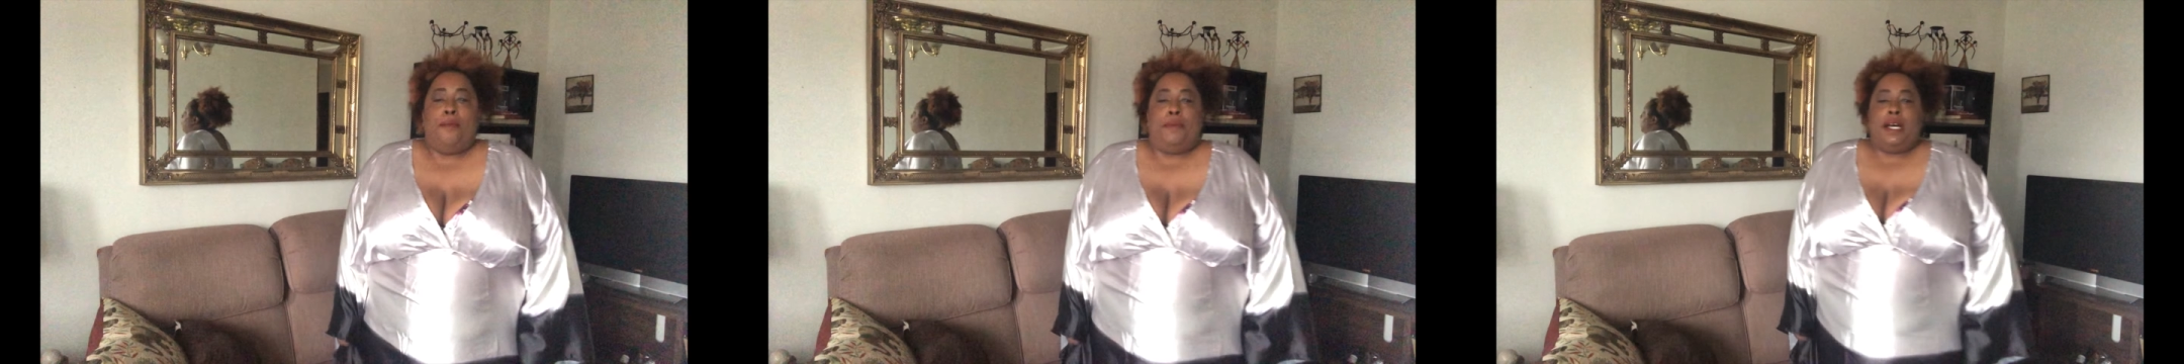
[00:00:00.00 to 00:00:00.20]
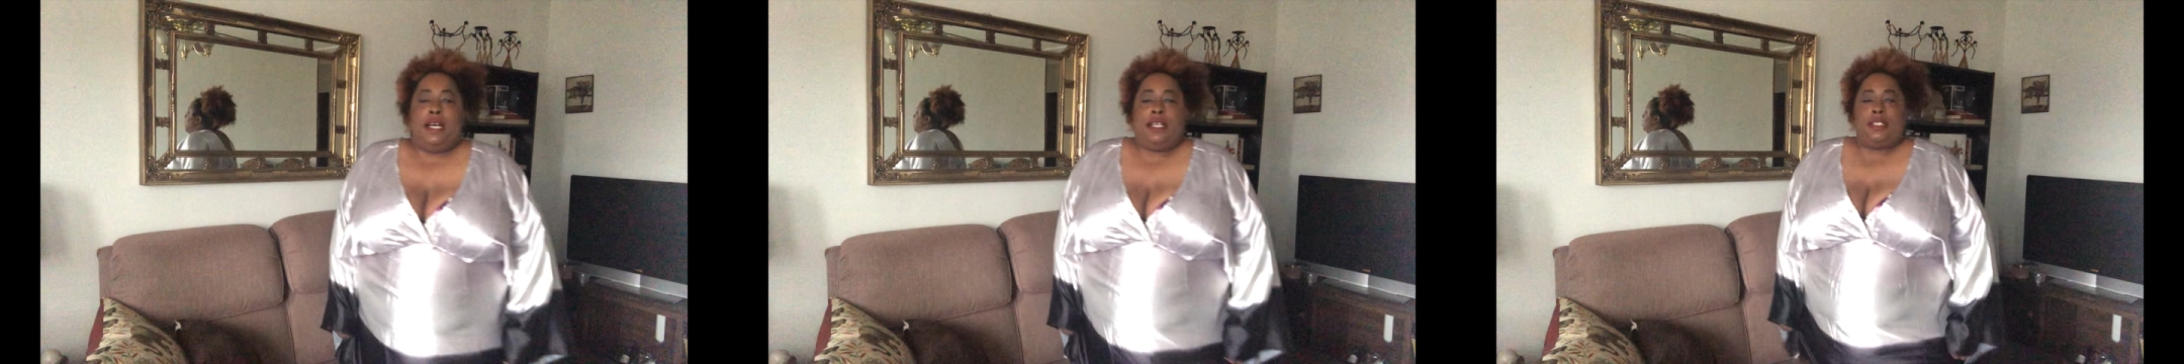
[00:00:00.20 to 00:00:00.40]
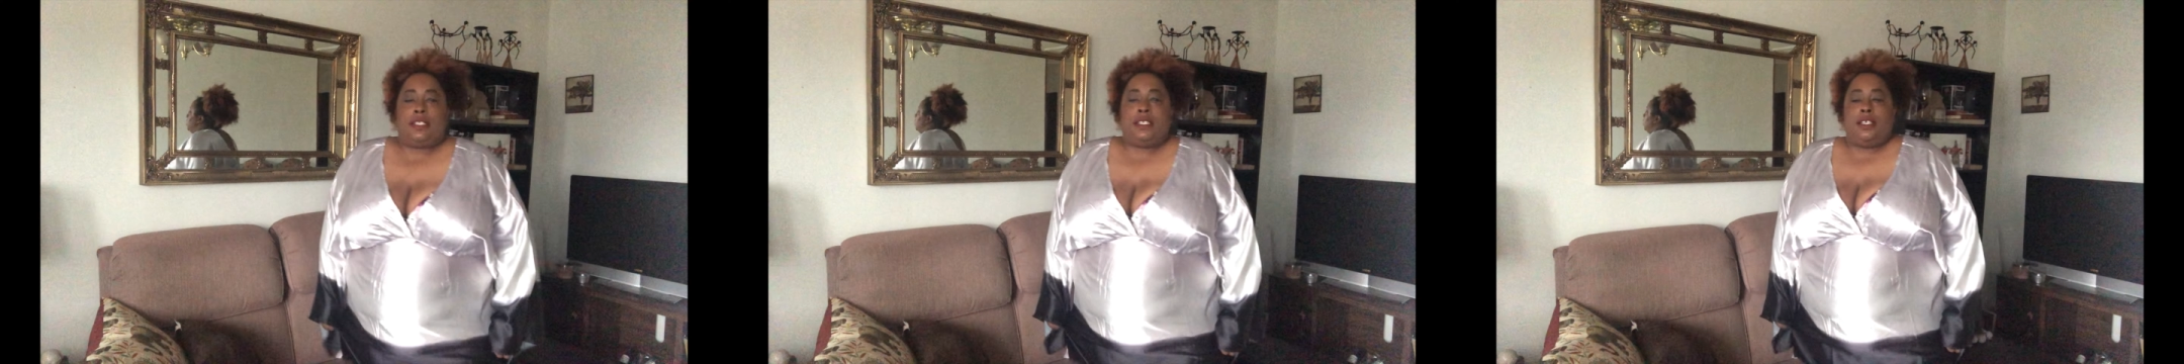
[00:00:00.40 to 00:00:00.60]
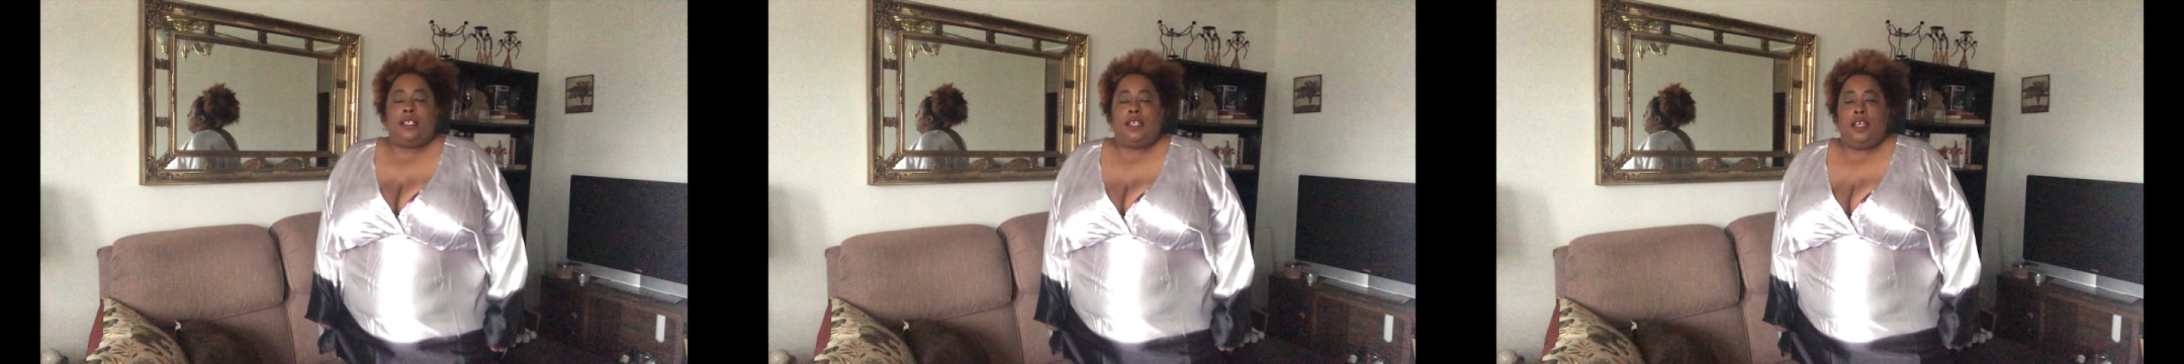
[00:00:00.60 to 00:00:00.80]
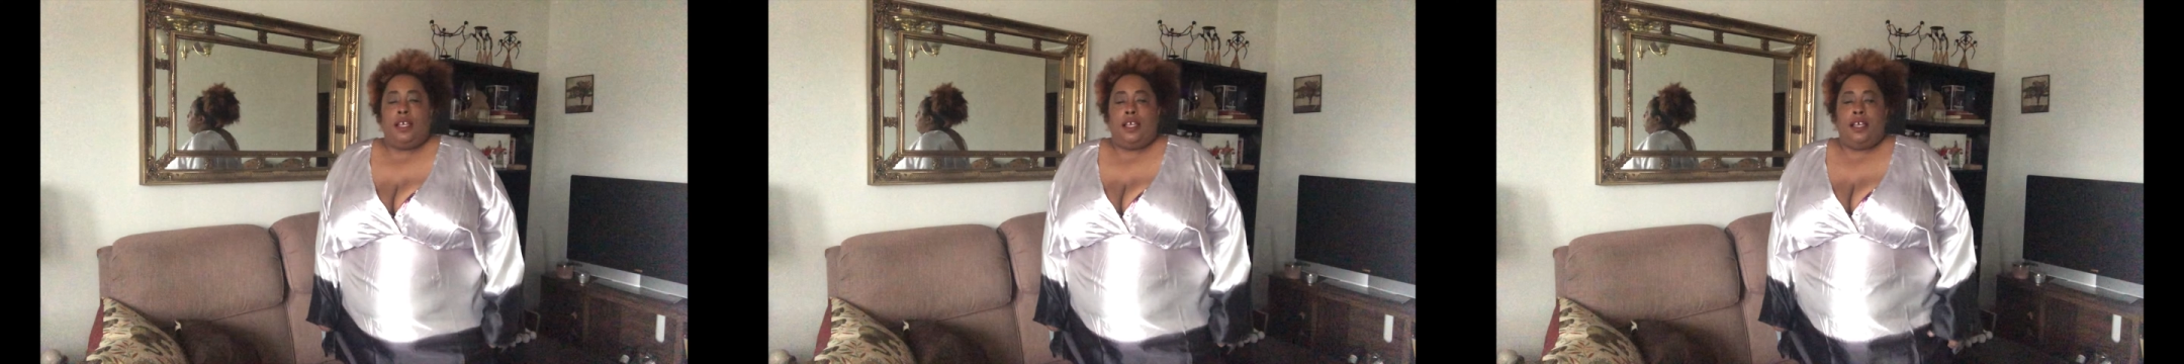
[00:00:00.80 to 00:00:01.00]
but
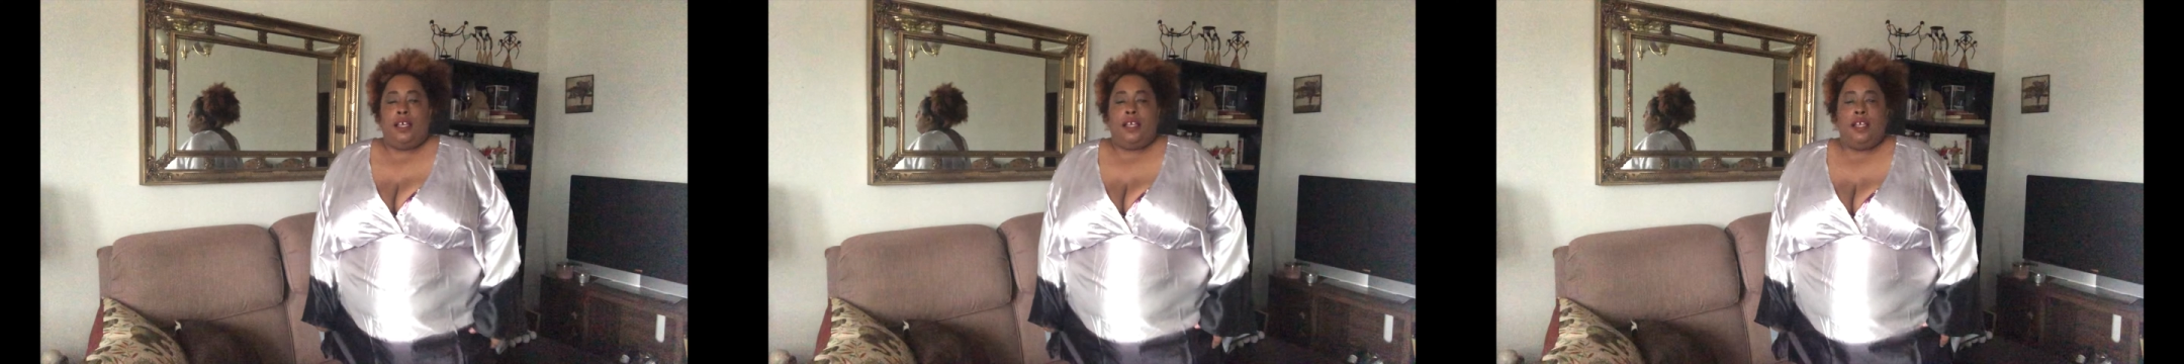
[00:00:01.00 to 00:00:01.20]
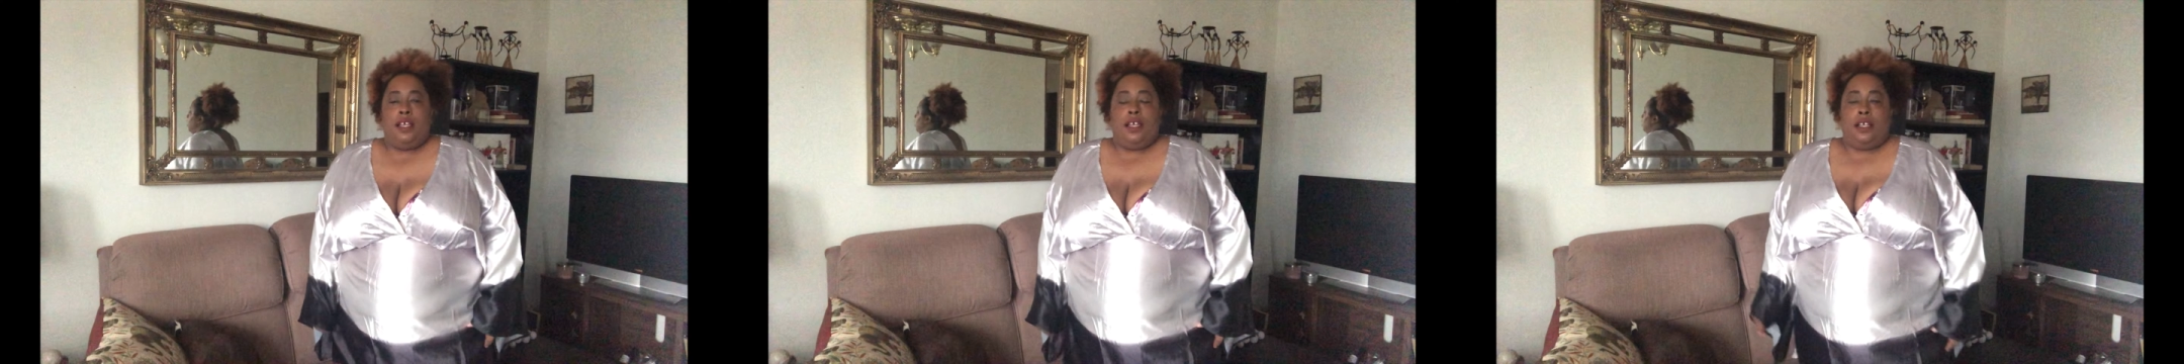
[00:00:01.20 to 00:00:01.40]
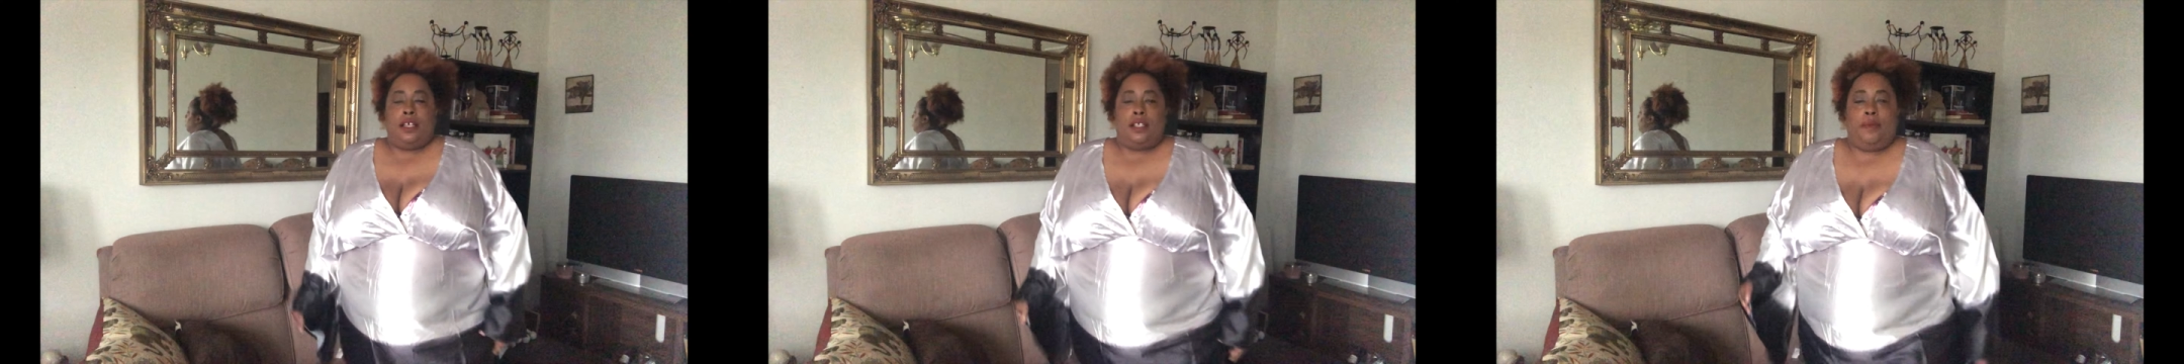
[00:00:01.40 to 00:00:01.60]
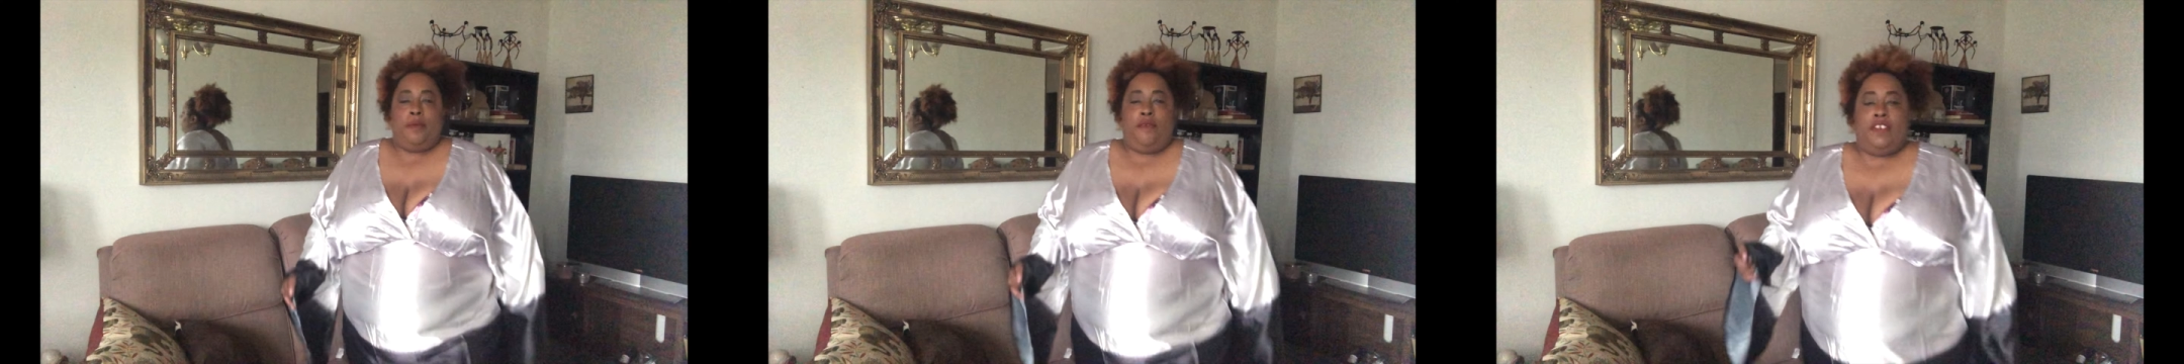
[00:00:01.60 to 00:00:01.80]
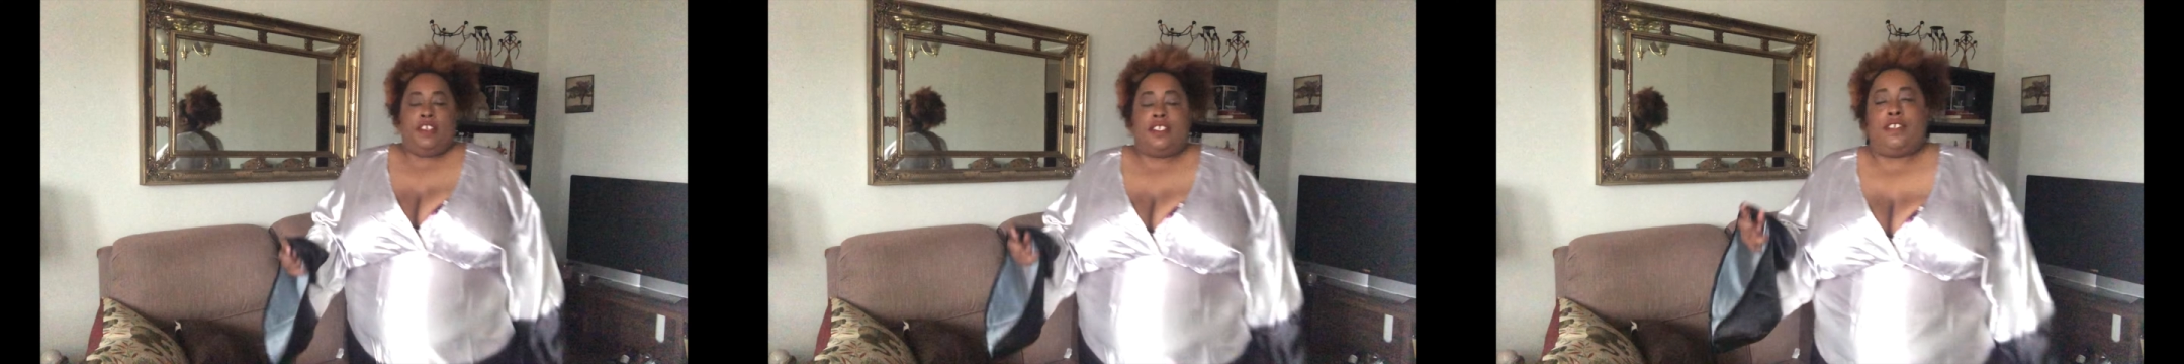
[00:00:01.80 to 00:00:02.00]
uh, let me
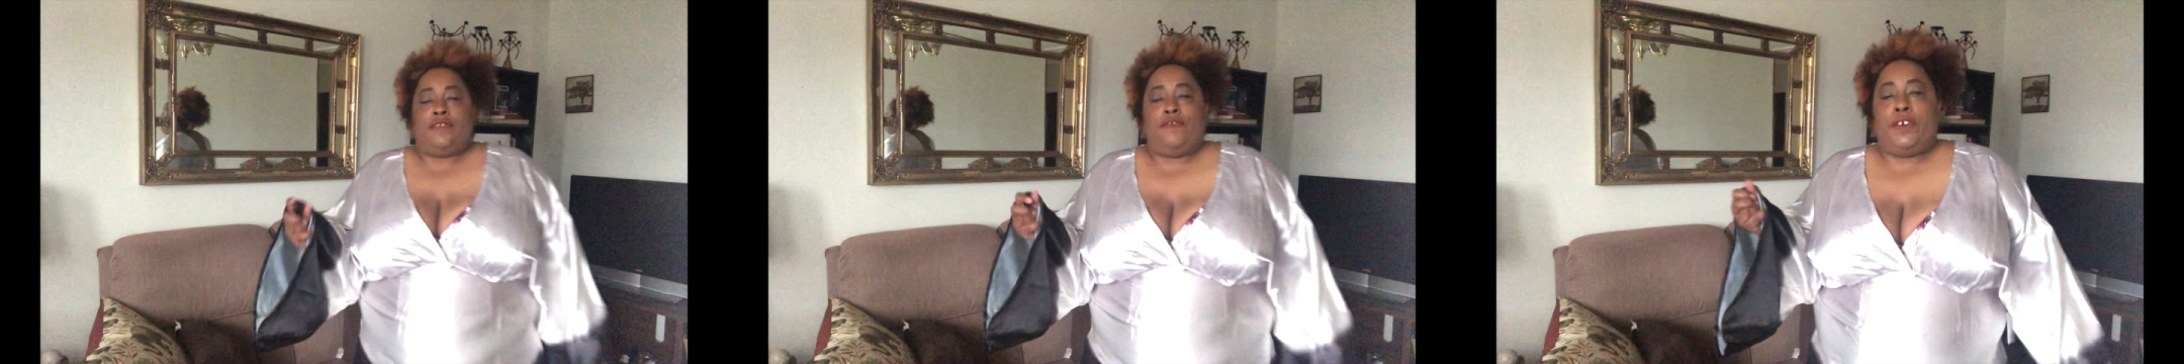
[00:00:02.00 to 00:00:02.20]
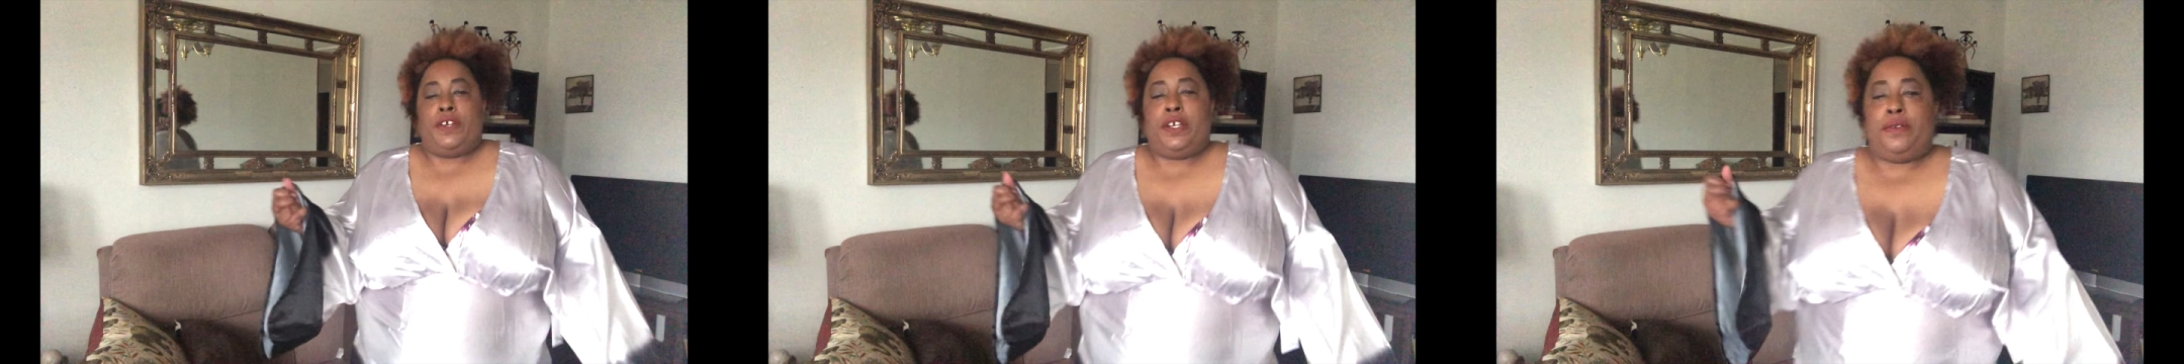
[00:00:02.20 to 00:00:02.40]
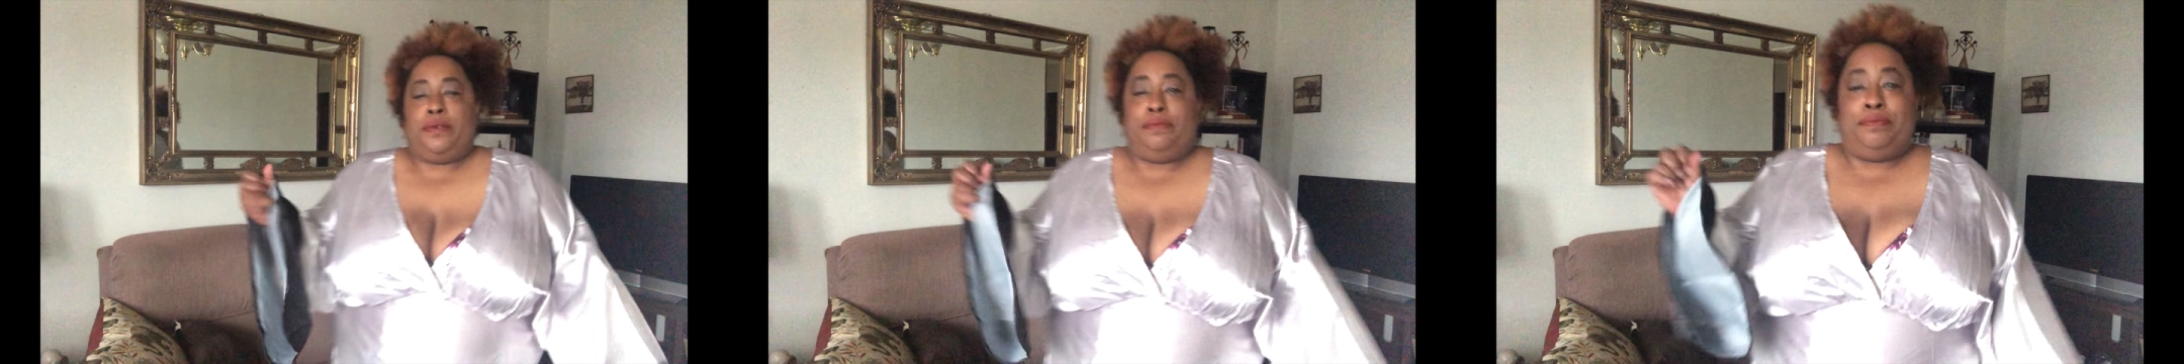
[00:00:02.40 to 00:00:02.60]
fix this for you.